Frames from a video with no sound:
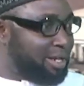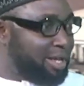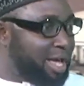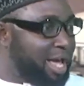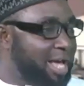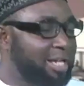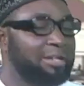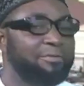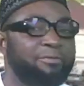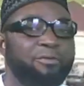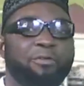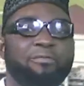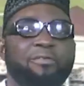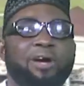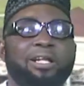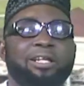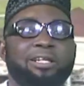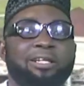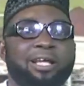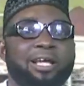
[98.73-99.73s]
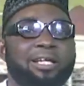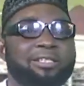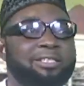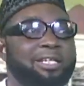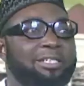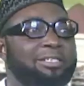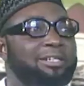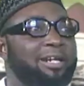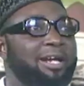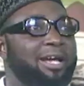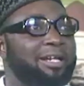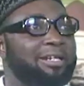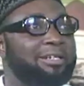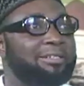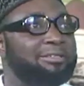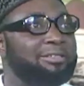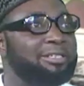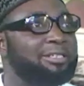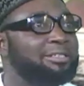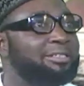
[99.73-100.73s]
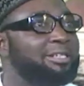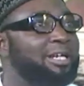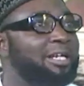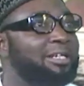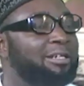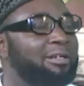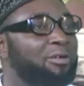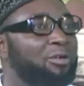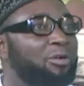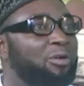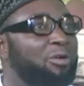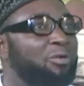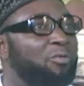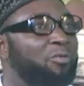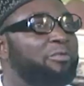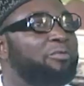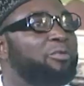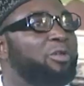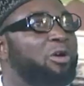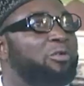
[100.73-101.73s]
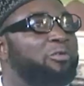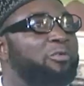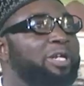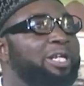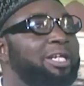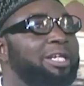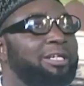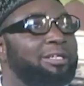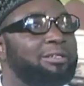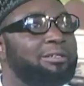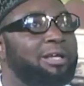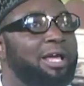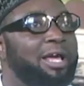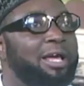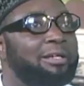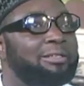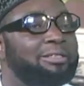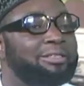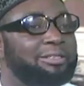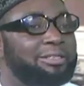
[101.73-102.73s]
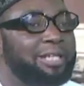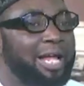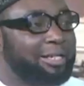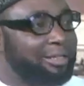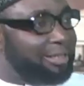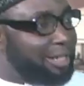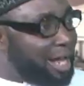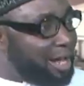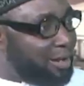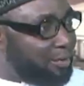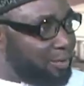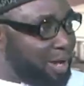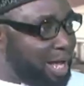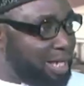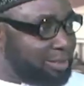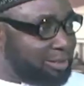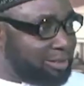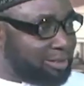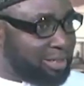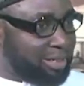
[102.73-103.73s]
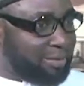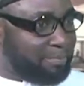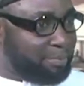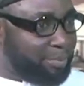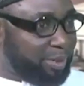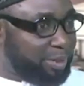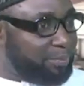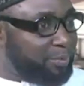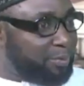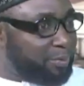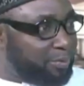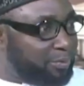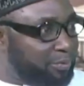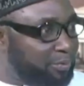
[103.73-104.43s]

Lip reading: And if over the years Nigeria had existed, we've not really sat down as a people